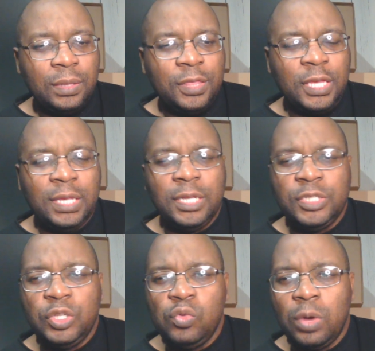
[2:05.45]

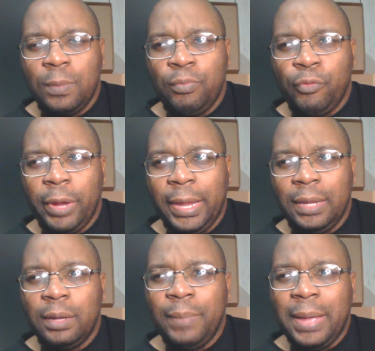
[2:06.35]
things you are
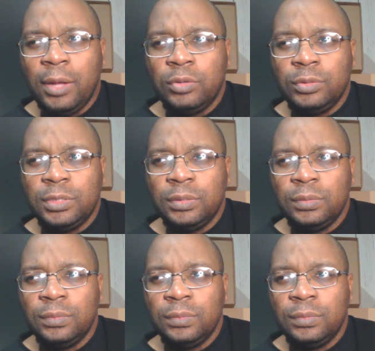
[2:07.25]
praying about.